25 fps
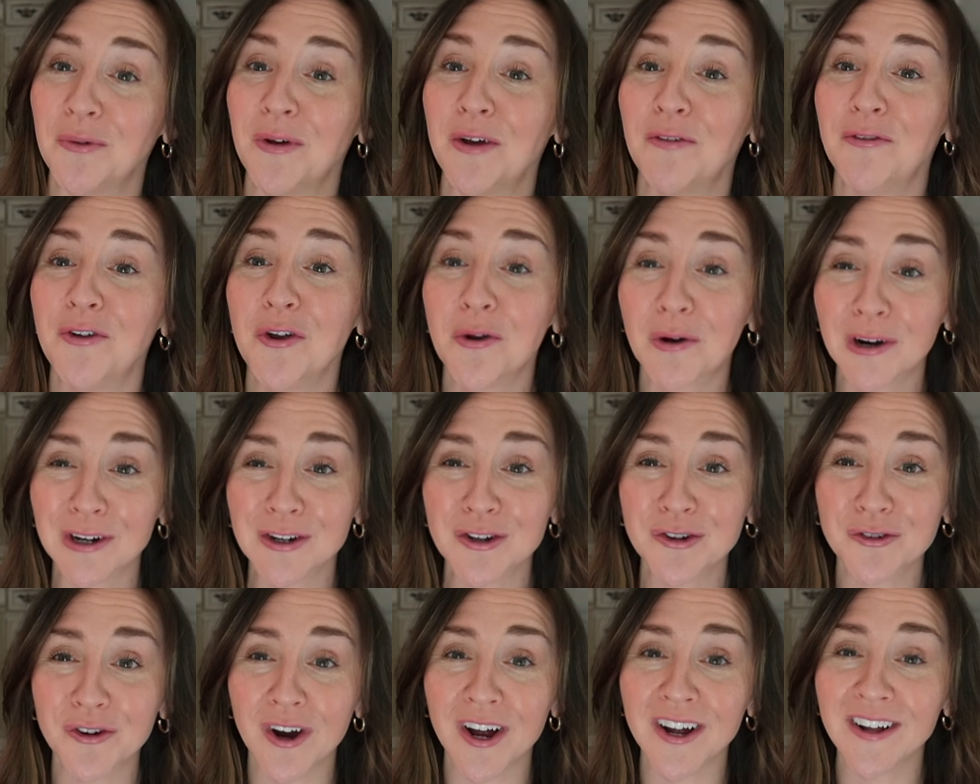If you are
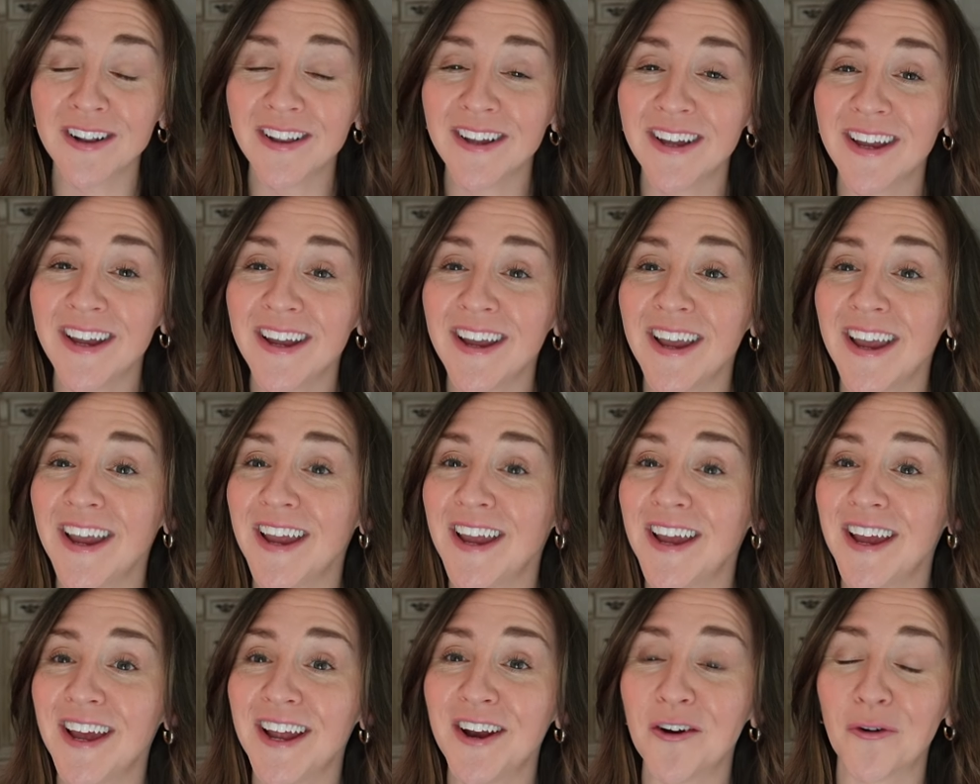struggling
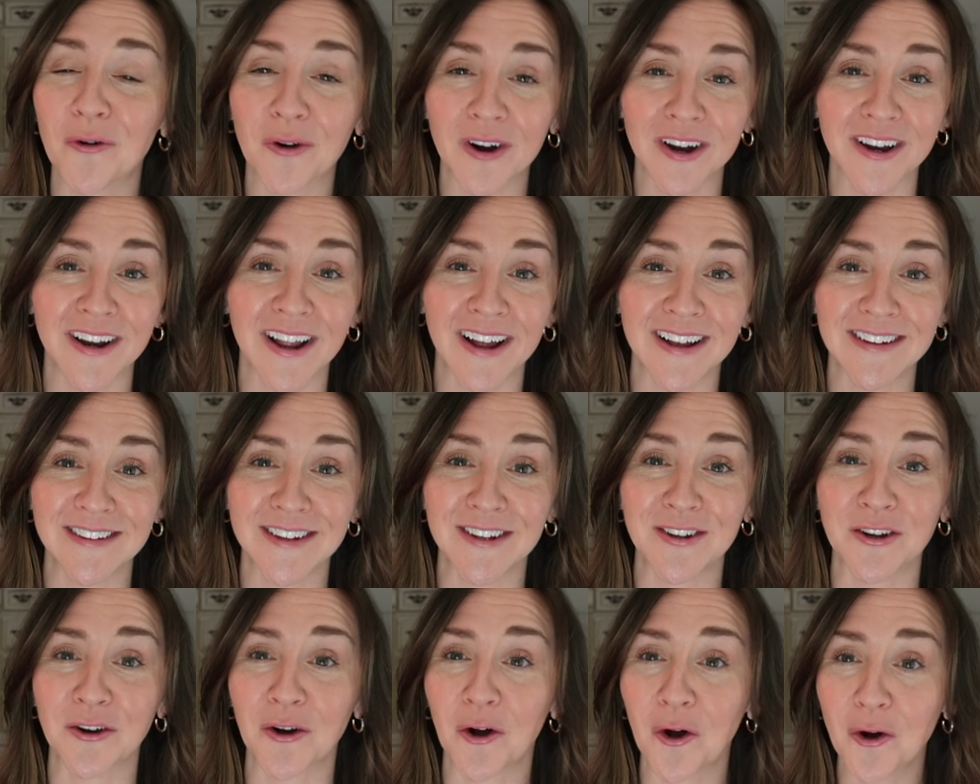in
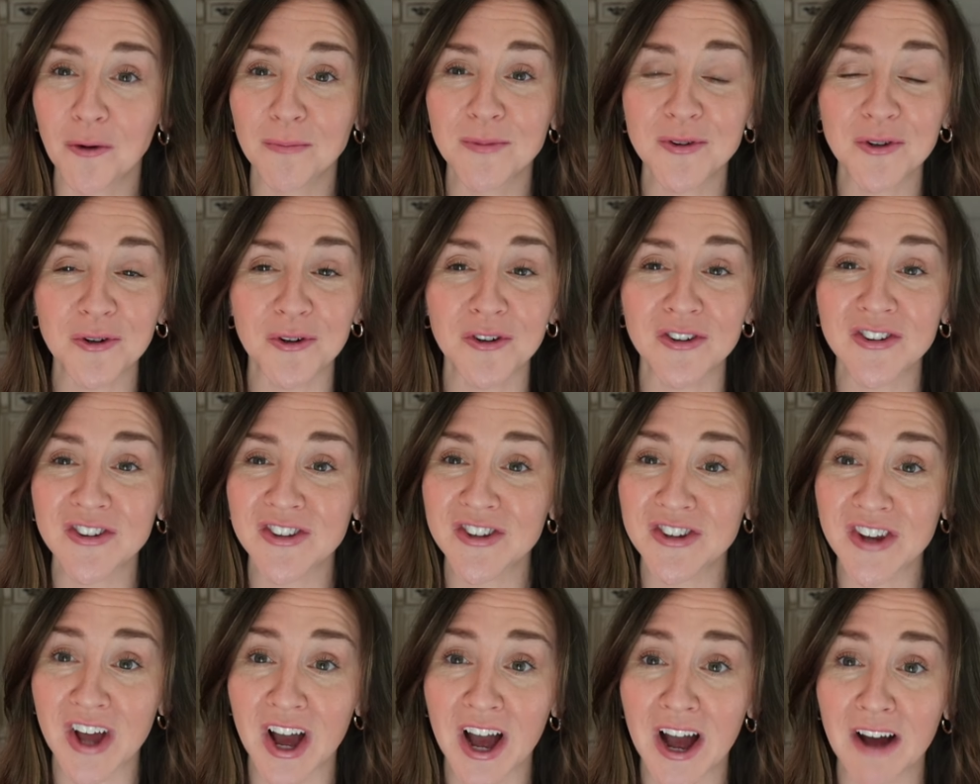organizing your homeschool
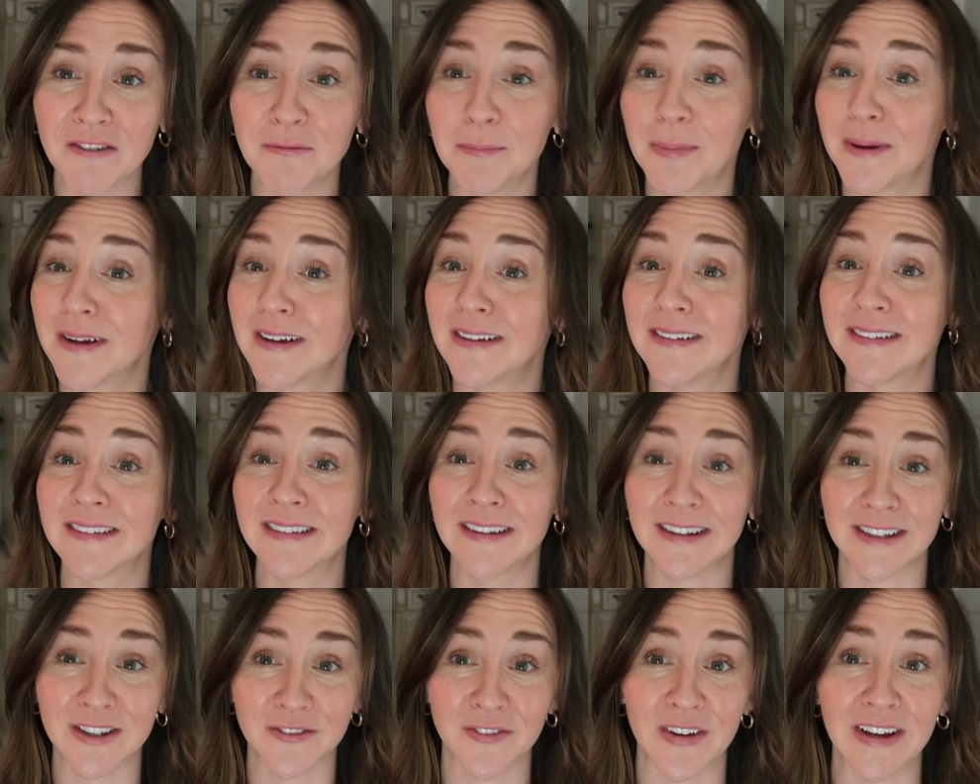stuff, because
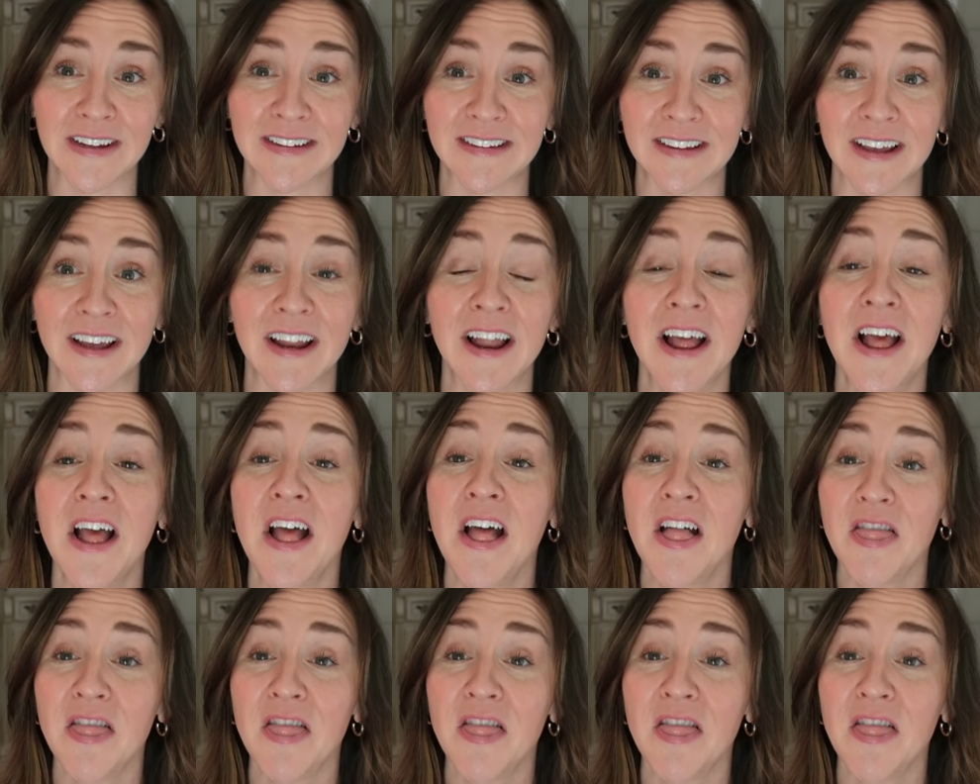let's face it,